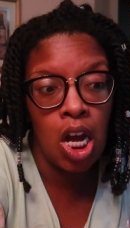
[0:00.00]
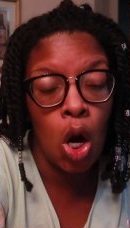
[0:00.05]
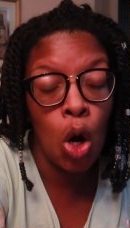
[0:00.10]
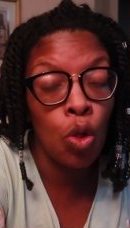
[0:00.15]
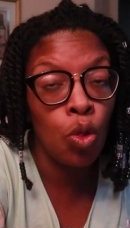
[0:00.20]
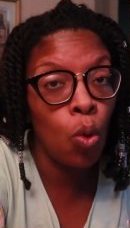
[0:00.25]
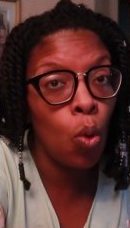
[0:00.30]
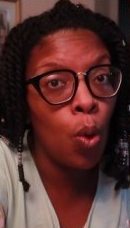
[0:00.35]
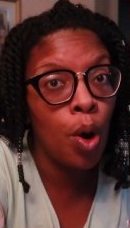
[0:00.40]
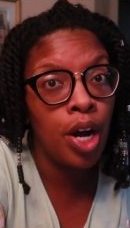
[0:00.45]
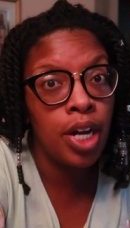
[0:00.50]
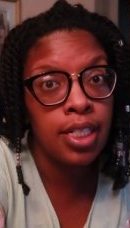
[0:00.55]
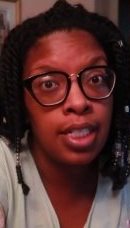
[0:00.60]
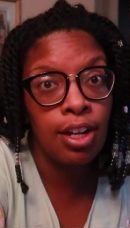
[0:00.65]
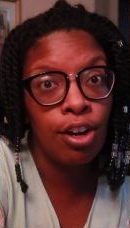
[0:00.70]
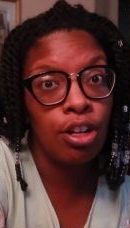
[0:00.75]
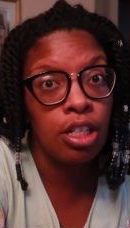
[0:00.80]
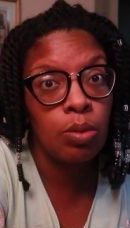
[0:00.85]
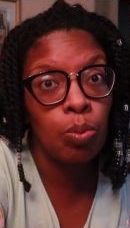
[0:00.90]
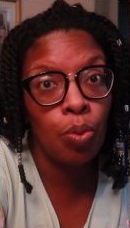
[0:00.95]
are the ones
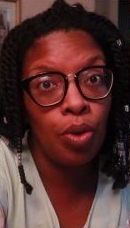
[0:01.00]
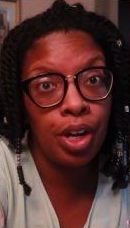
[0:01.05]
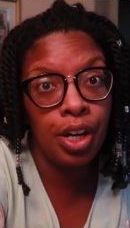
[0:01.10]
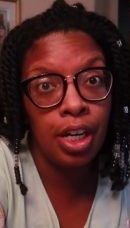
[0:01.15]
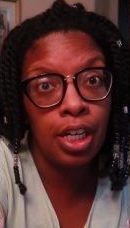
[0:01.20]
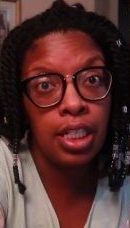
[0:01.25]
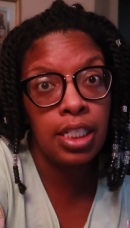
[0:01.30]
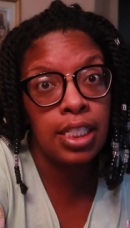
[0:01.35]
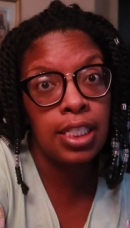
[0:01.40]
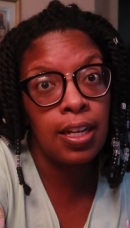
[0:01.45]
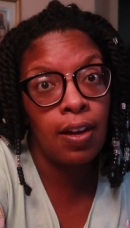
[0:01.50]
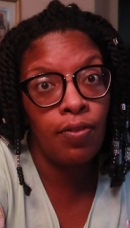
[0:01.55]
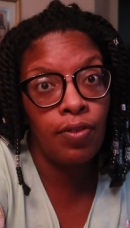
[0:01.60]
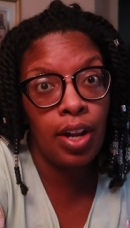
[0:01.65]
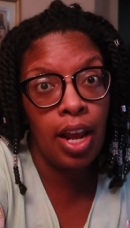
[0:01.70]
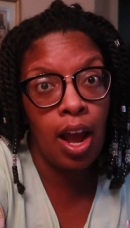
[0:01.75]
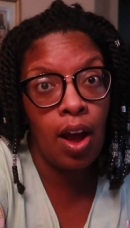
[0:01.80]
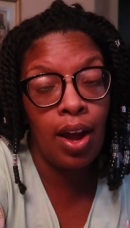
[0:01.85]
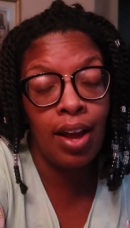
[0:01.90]
that are spreading this stuff now.